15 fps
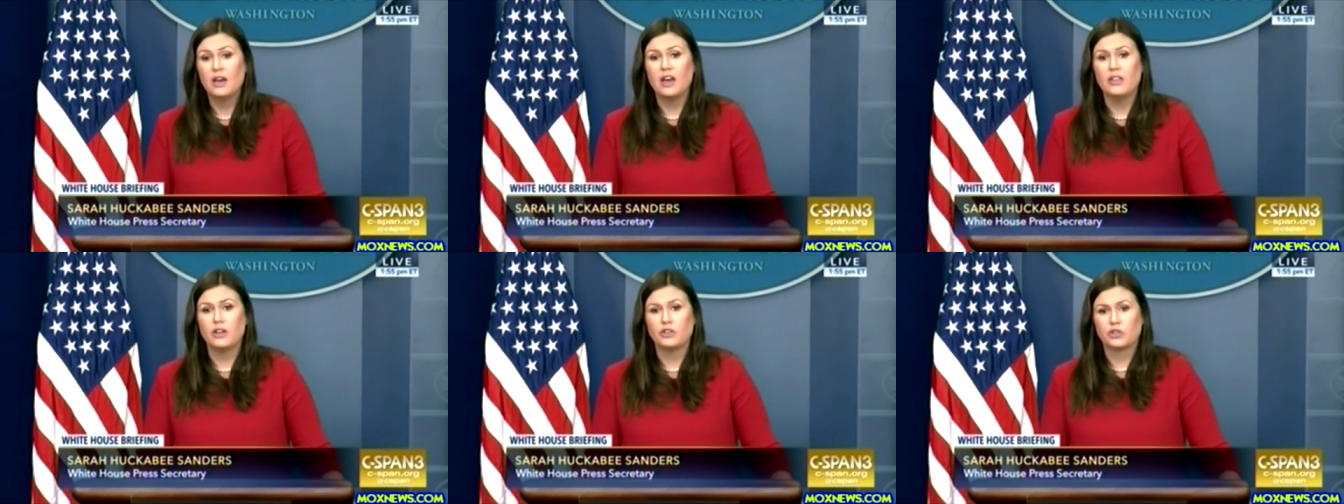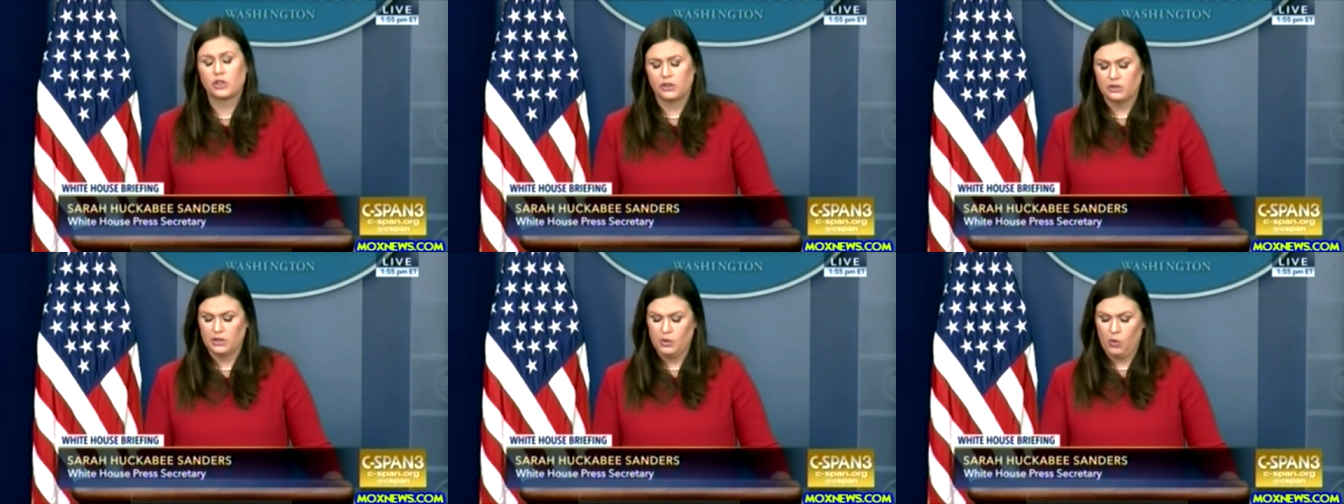and they
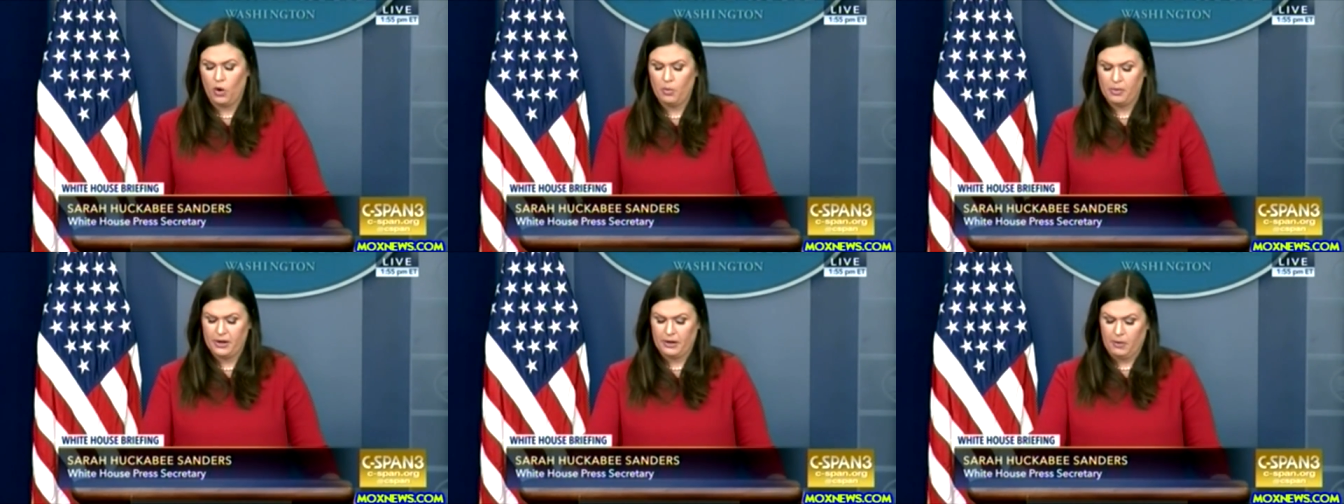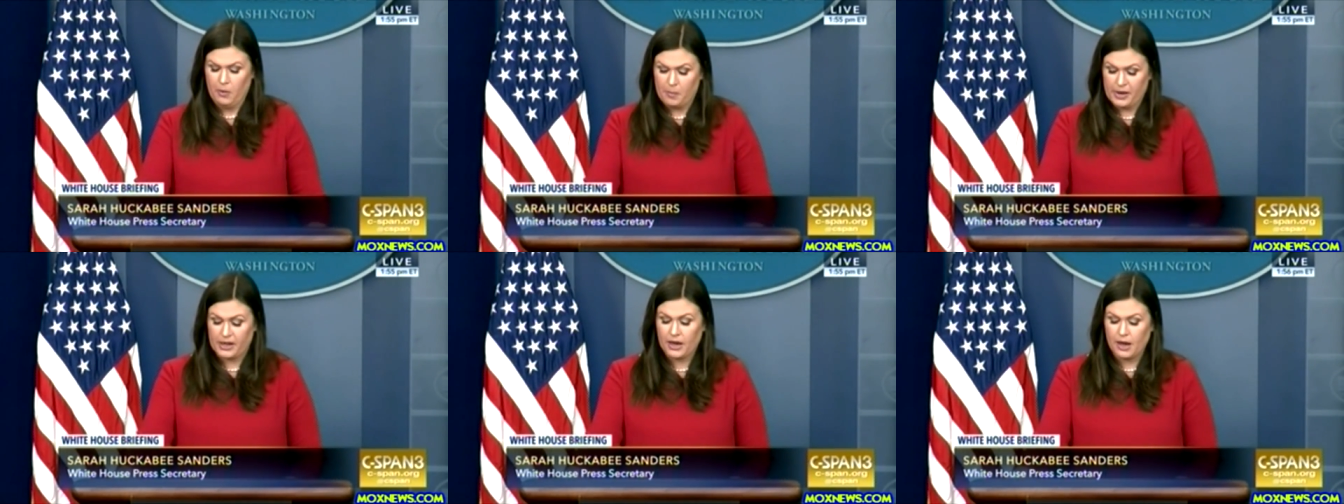certainly
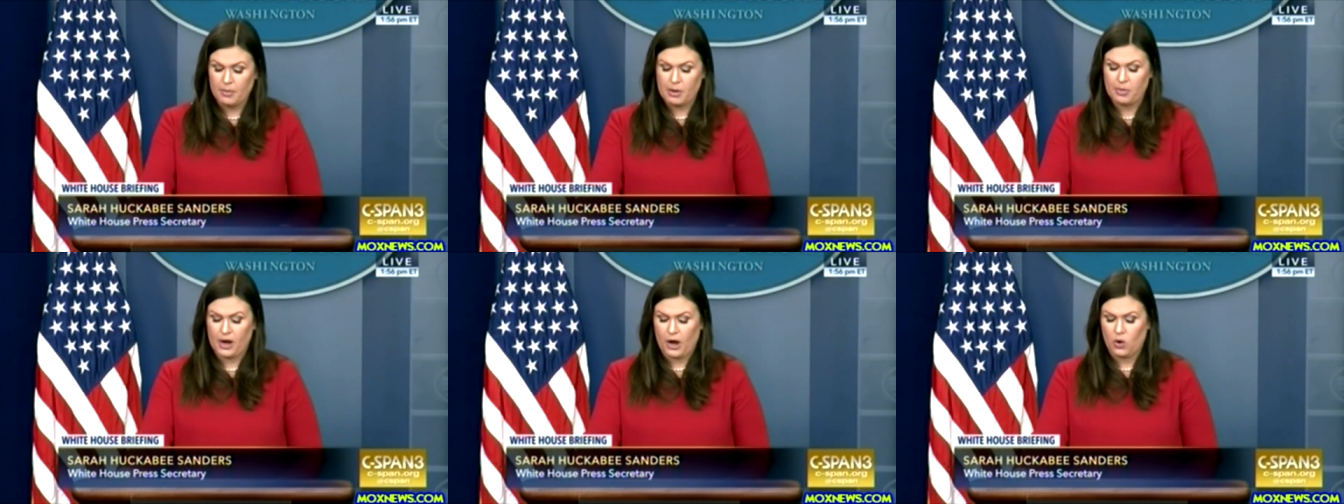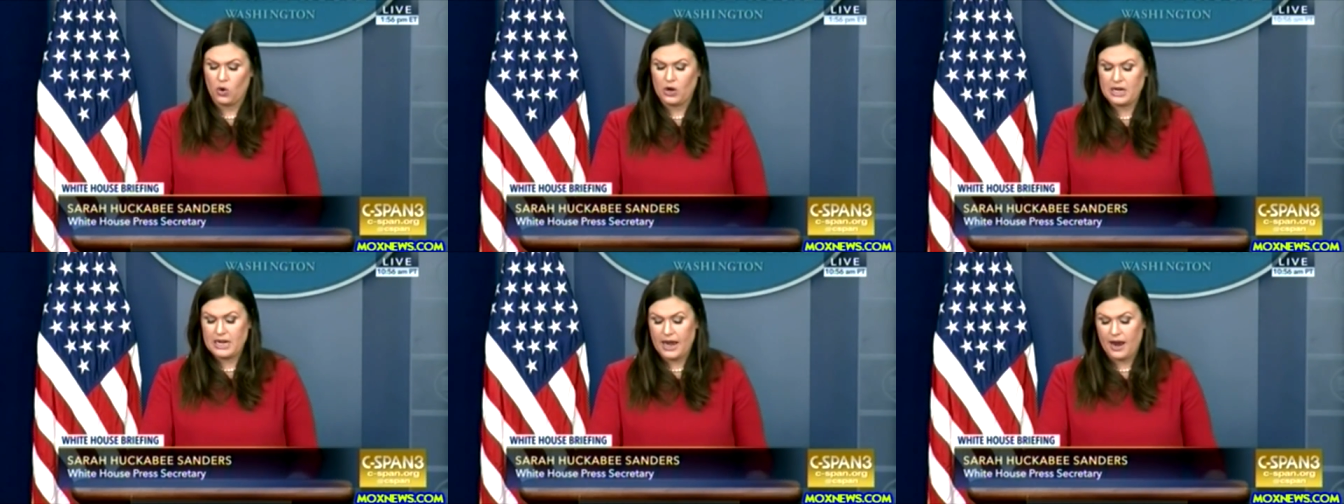won't become a
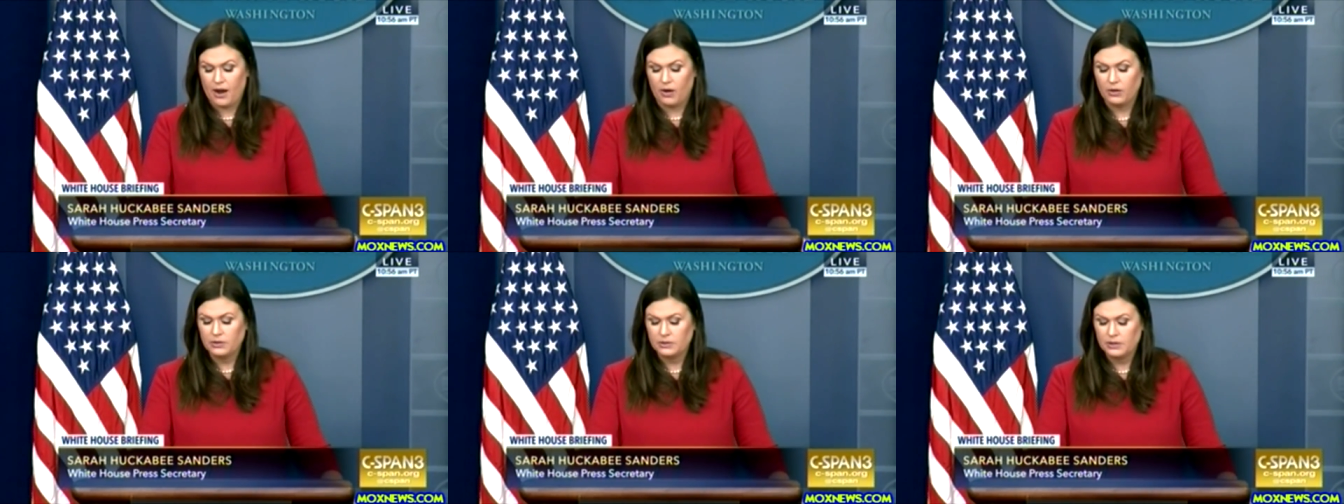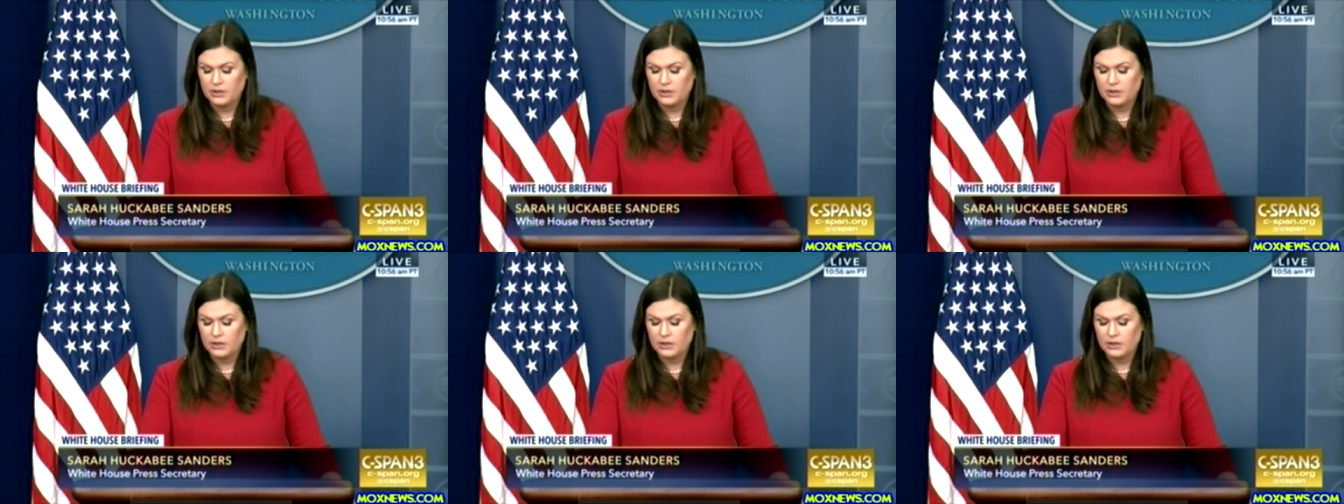priority now.